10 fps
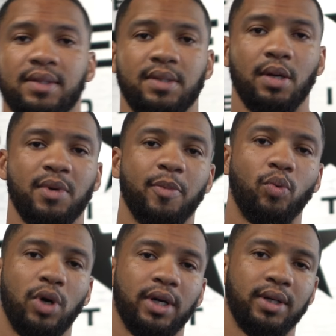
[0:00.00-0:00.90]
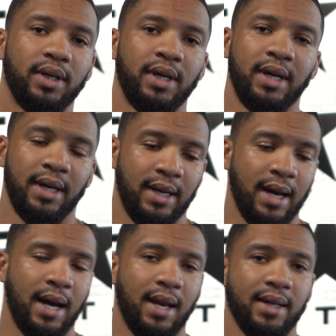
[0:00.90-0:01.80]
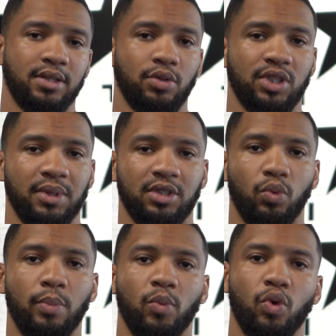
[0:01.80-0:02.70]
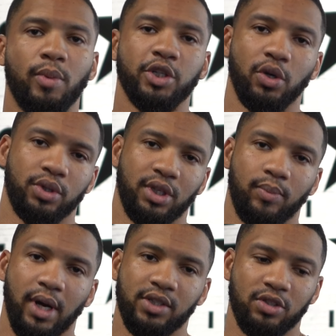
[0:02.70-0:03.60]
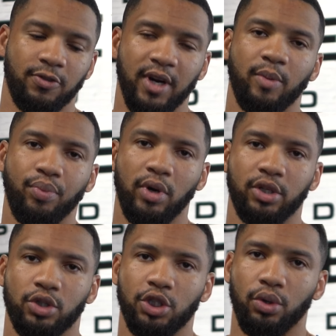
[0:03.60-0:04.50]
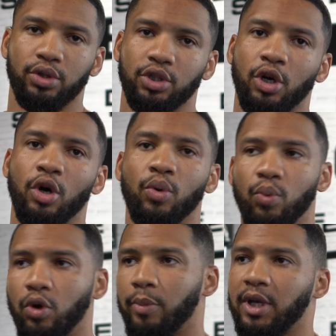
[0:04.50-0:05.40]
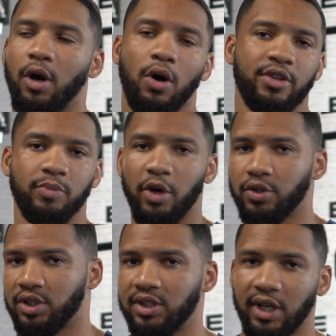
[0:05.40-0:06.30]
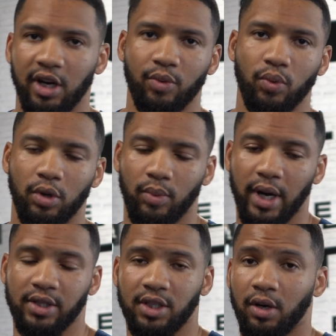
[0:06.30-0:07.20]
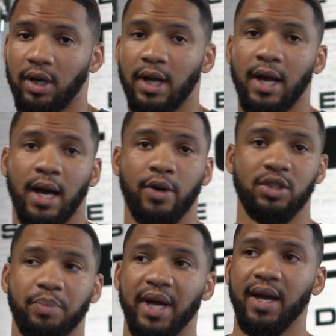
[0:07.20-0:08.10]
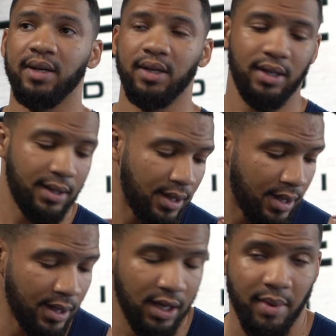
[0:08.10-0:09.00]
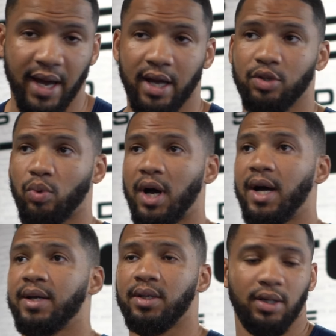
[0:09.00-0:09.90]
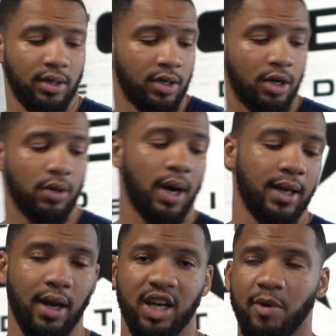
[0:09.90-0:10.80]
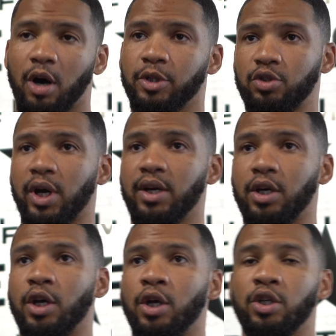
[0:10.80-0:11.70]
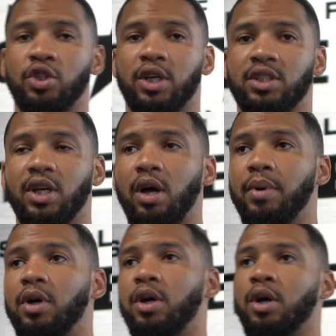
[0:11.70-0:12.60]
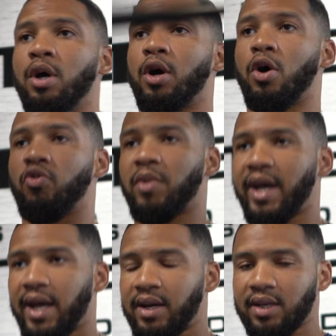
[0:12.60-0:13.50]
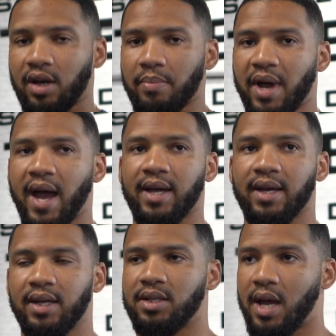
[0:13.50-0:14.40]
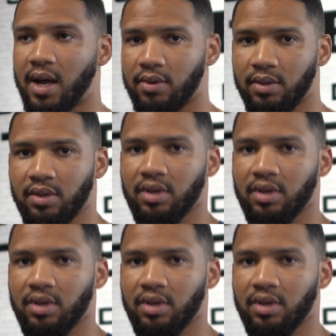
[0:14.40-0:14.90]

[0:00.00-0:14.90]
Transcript: Tip number 1, I like to do something to warm my shoulders up, right? So it's very important to get your shoulders warm. Get all these muscles in this area warm, right? So I use a band, get my hands wide, all right? Locking my arms straight, chest up, over my head, come back and down.